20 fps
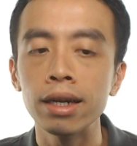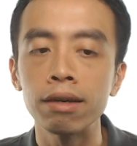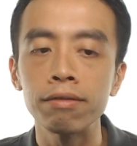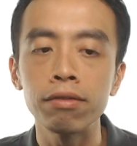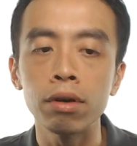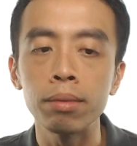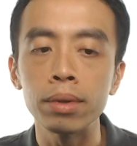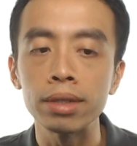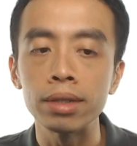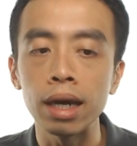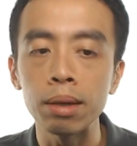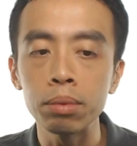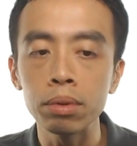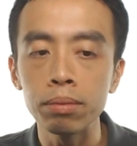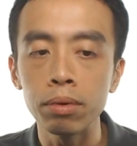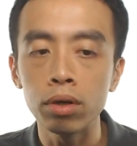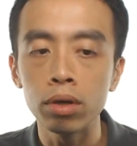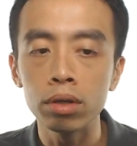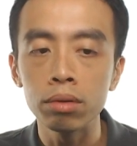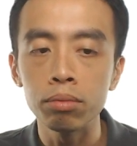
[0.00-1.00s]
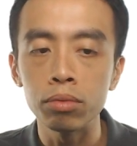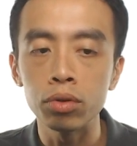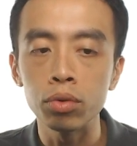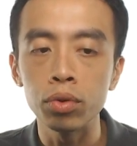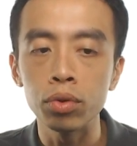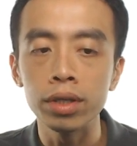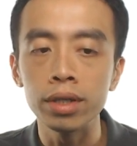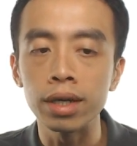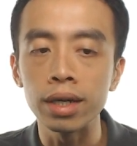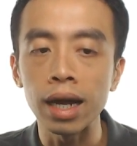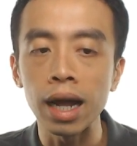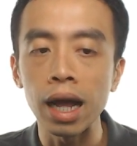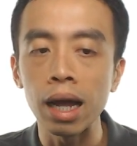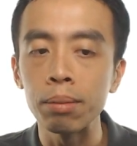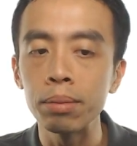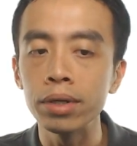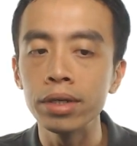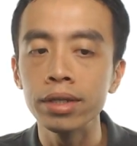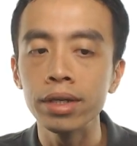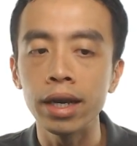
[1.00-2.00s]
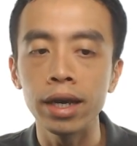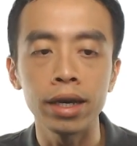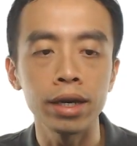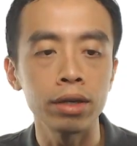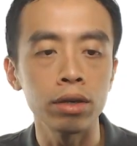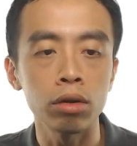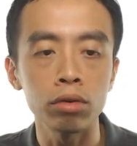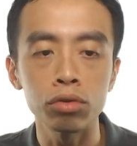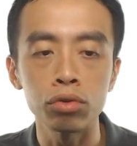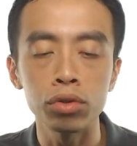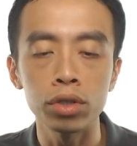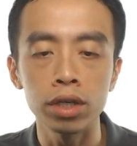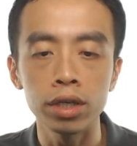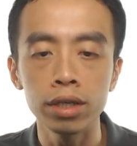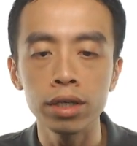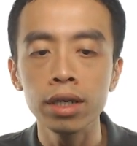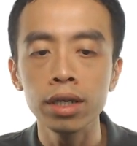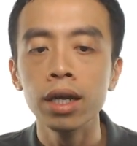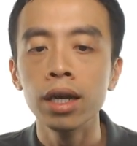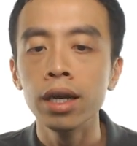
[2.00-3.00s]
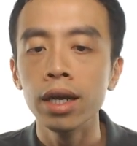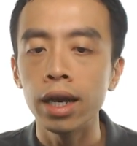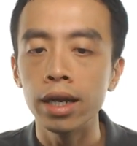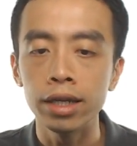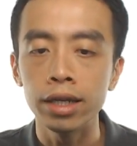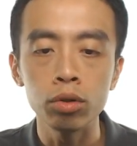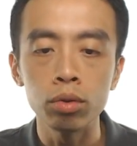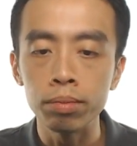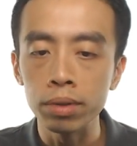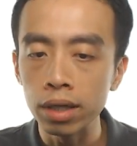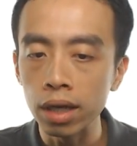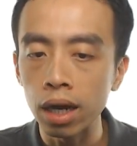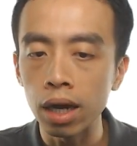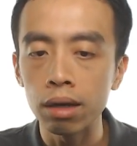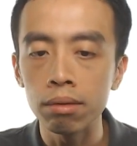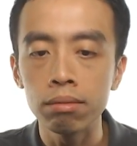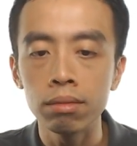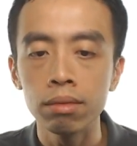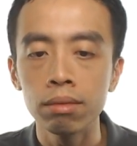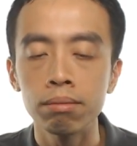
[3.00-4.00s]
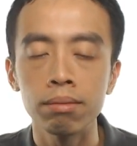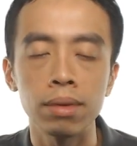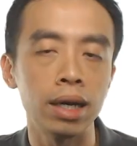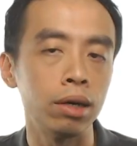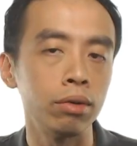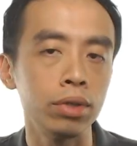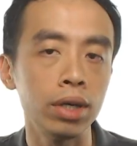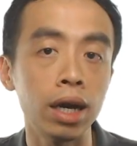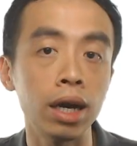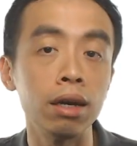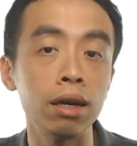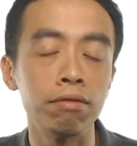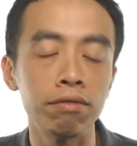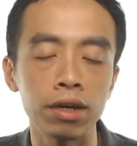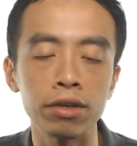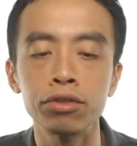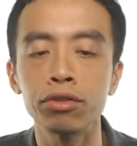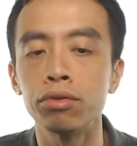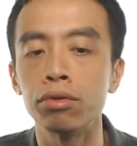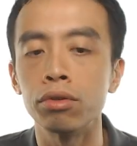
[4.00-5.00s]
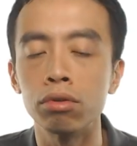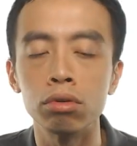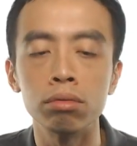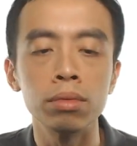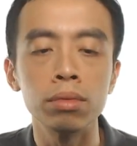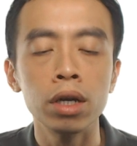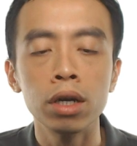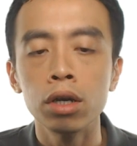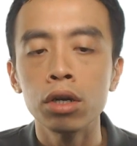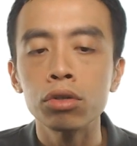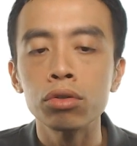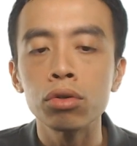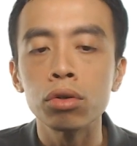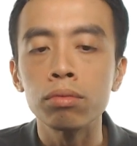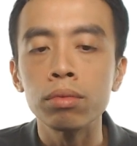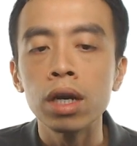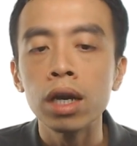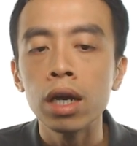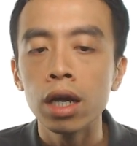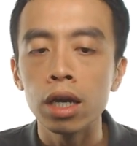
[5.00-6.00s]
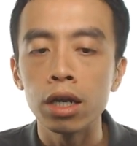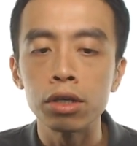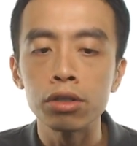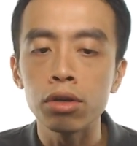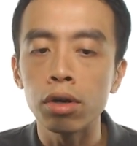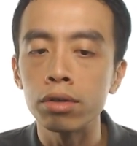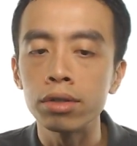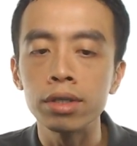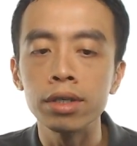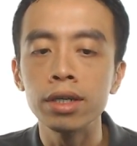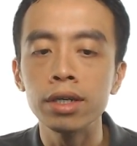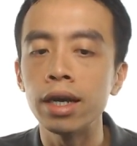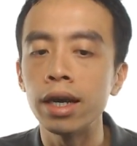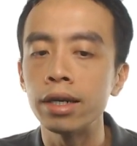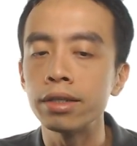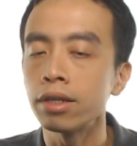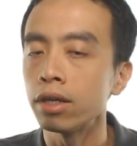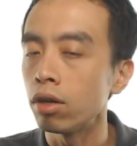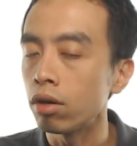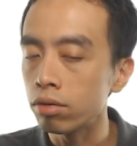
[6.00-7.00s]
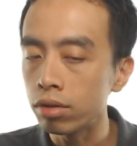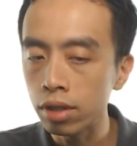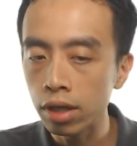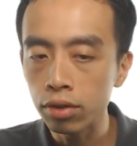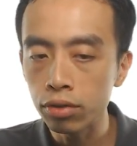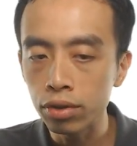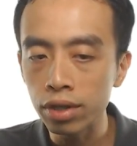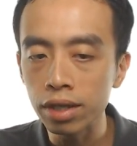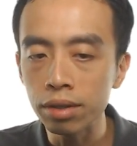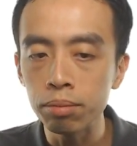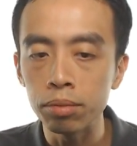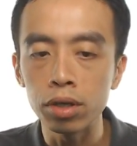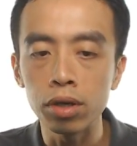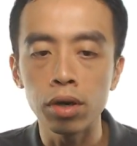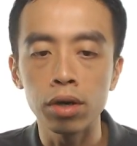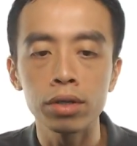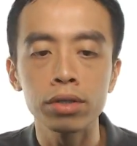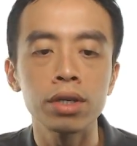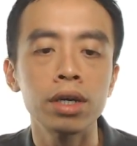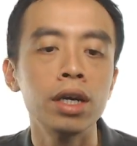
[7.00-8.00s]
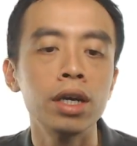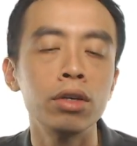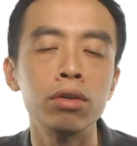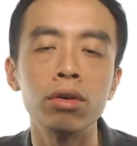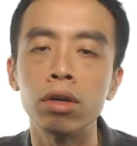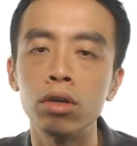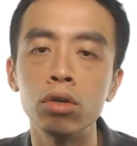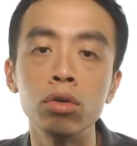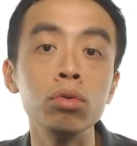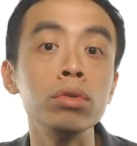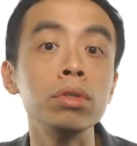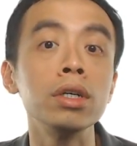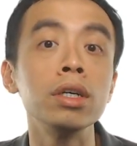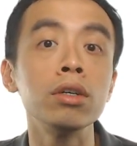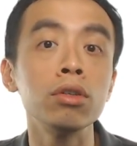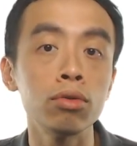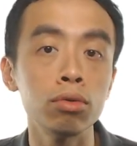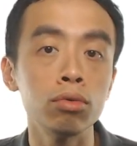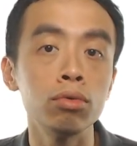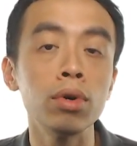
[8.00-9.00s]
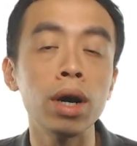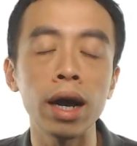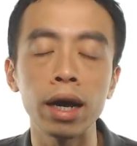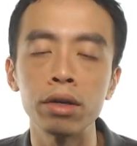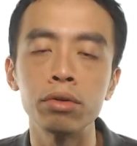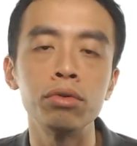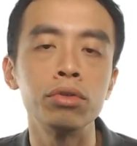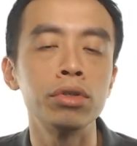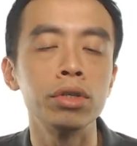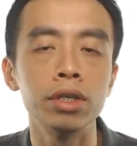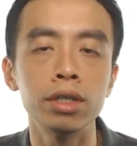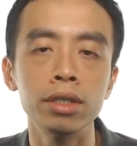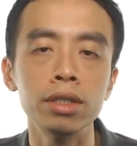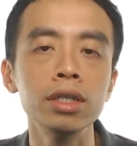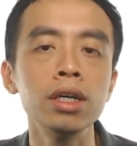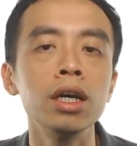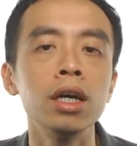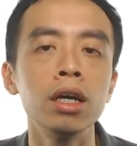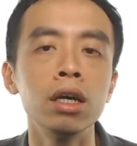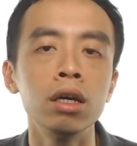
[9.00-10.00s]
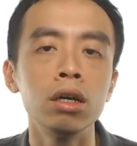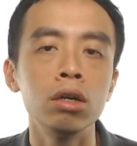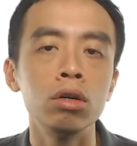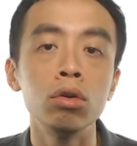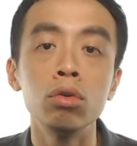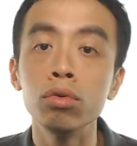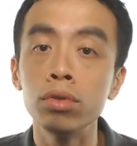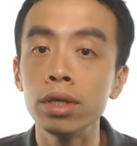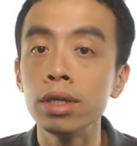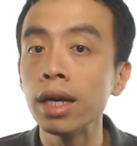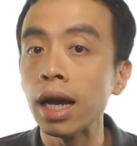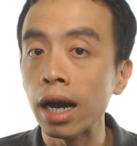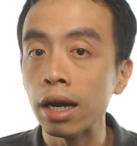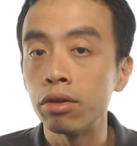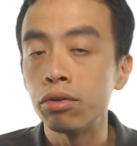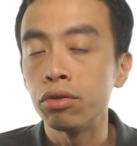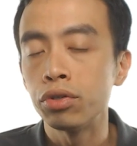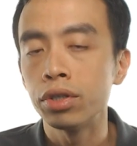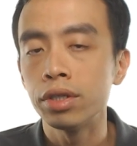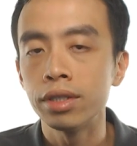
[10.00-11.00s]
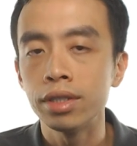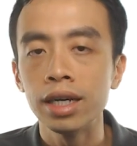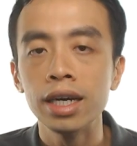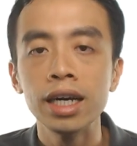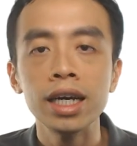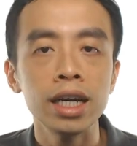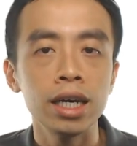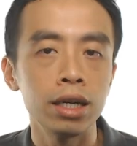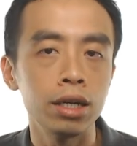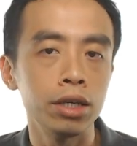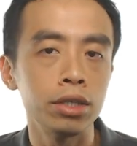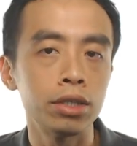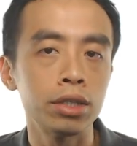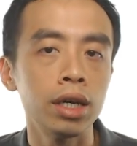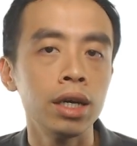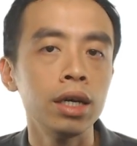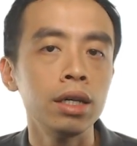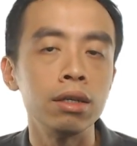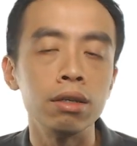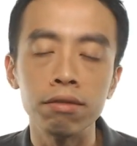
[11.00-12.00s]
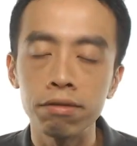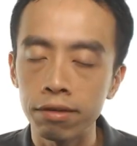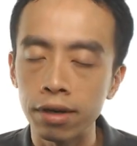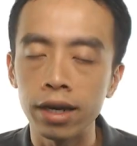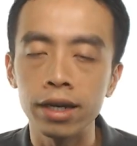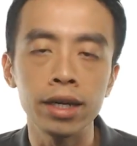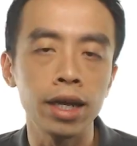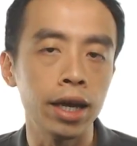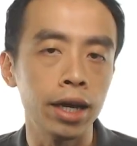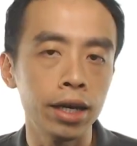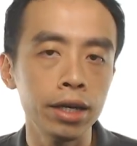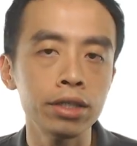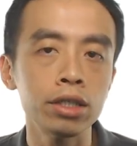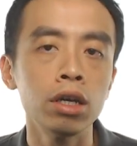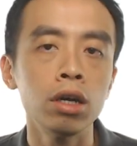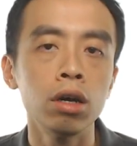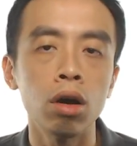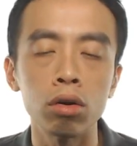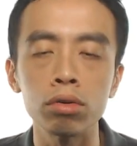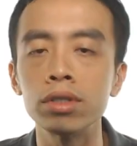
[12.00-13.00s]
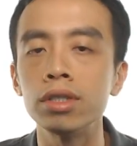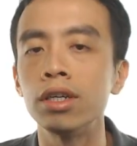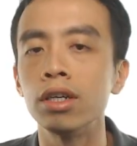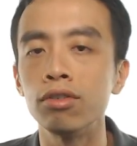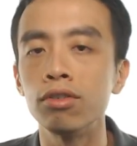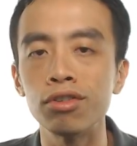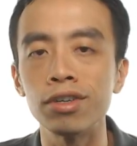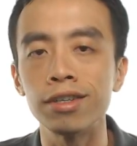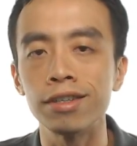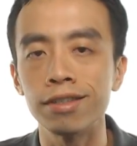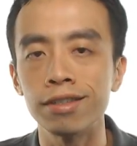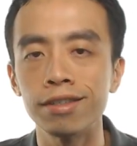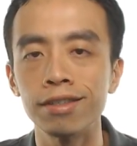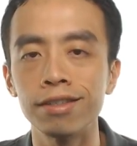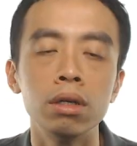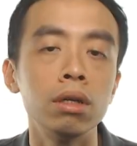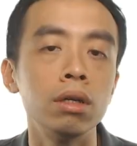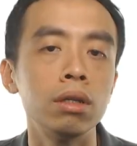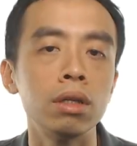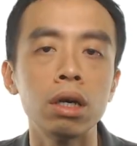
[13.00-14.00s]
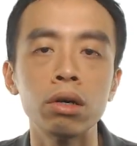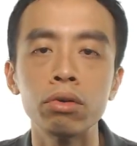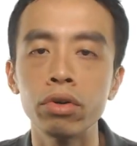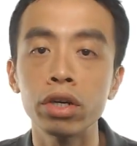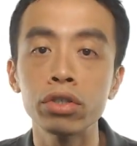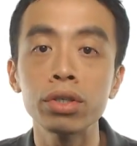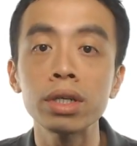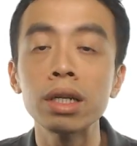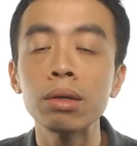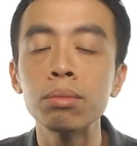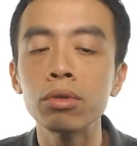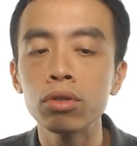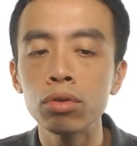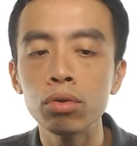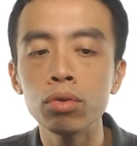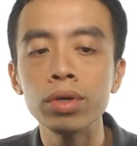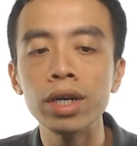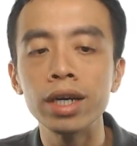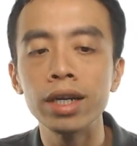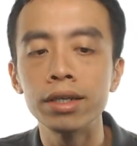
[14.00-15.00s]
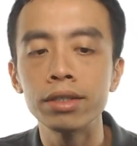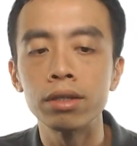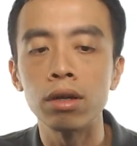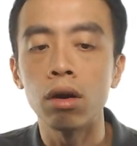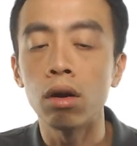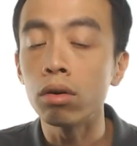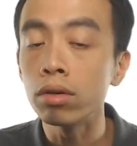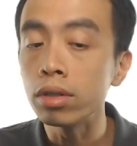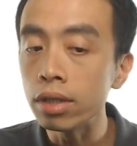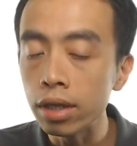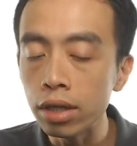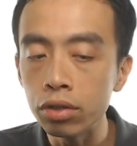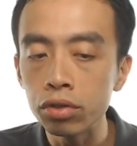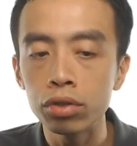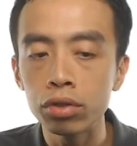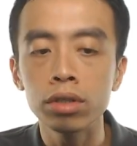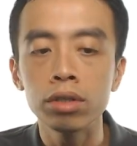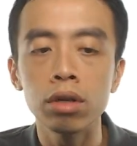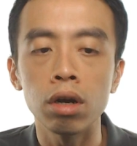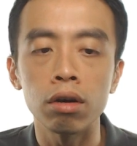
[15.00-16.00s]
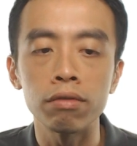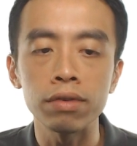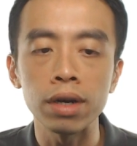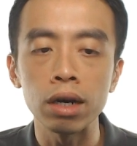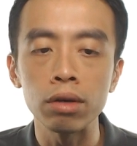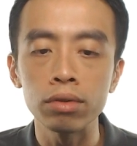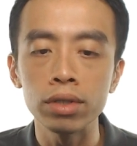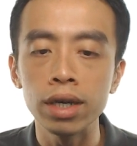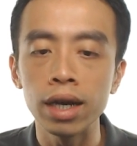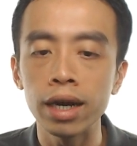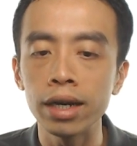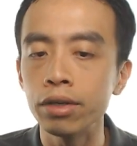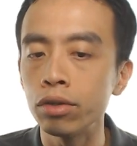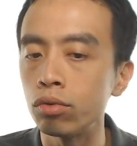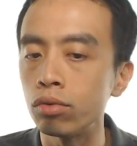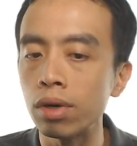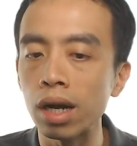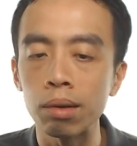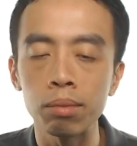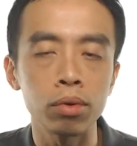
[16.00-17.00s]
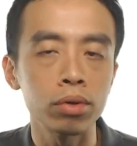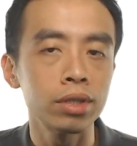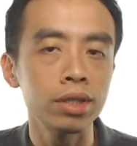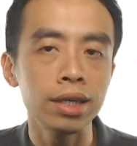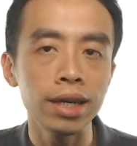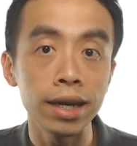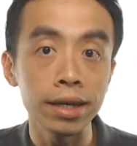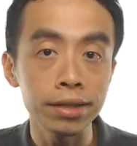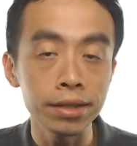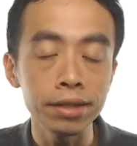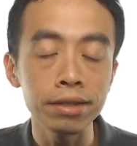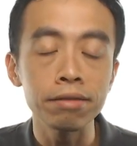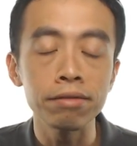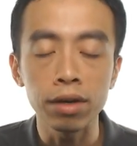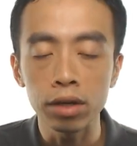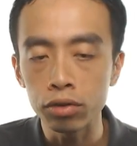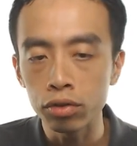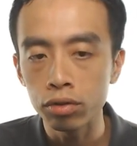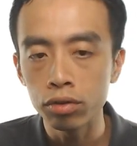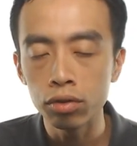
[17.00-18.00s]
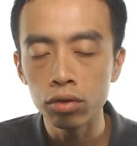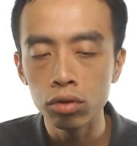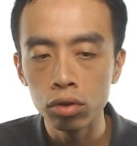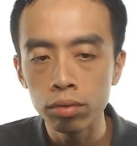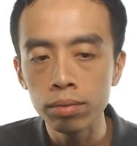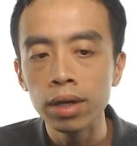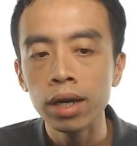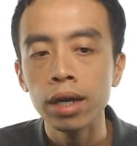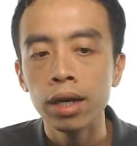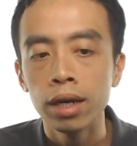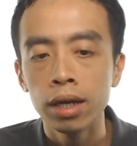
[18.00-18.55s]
I form a double bond between the carbon and oxygen, and it will become my aldehyde functional group. So it is considered as an oxidation because you are losing two hydrogen. Losing hydrogen, it is defined as oxidation. Now reaction number two, it is the oxidation of aldehyde to carboxylic acid functional group.